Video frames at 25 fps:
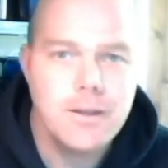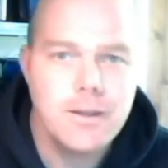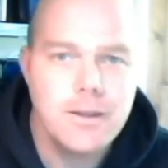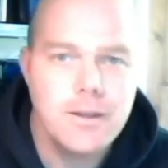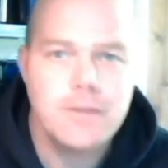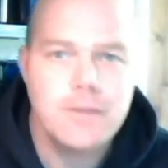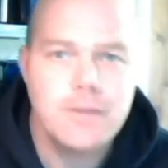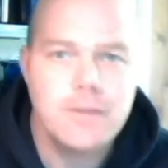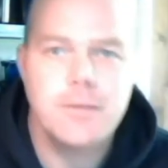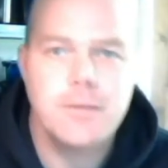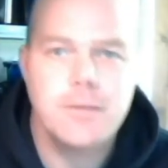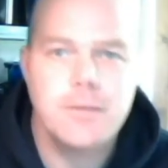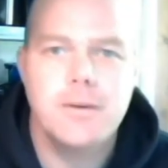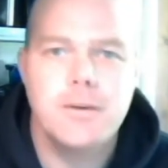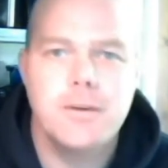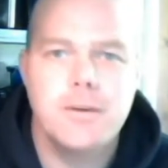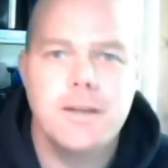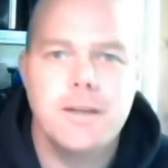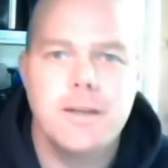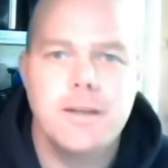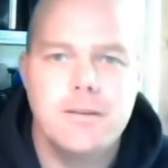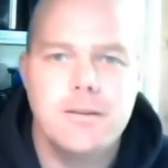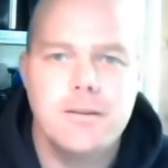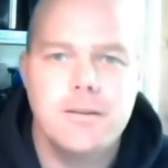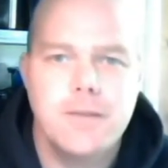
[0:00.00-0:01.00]
some
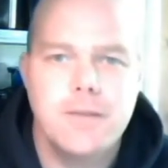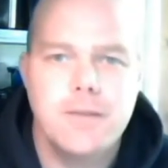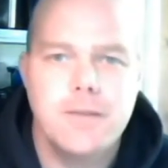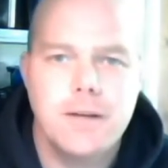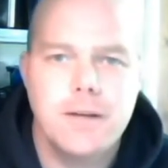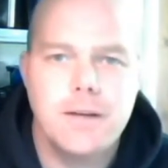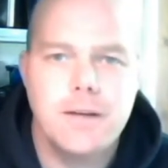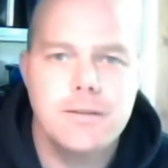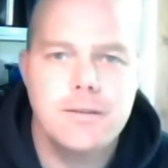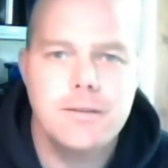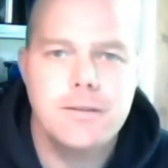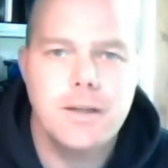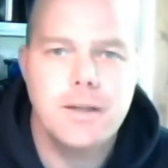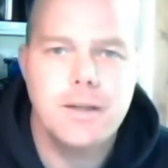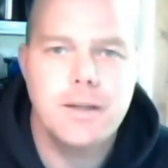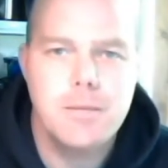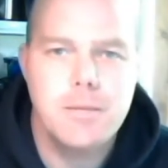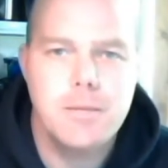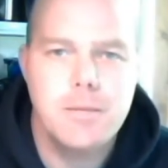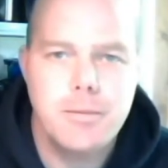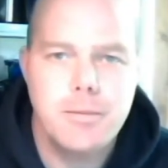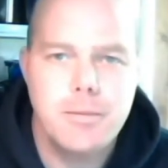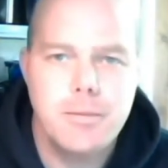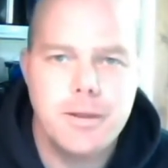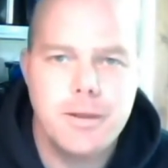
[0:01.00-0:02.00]
ideas of how to
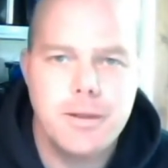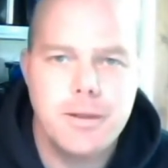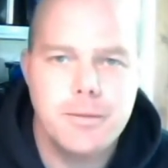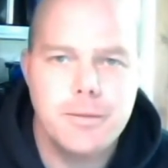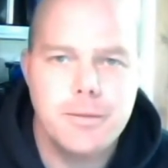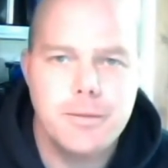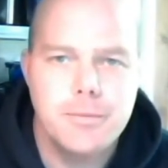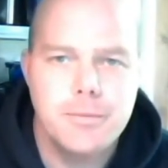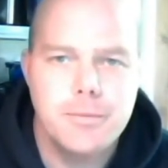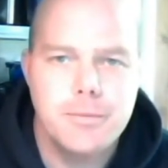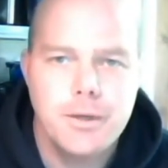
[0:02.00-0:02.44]
implement them.